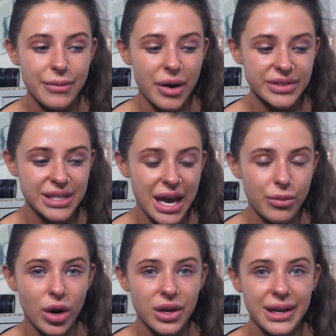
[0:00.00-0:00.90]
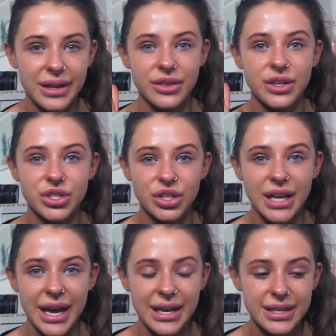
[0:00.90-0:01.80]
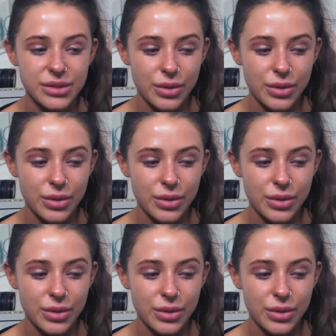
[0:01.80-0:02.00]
obviously I won like the 2 days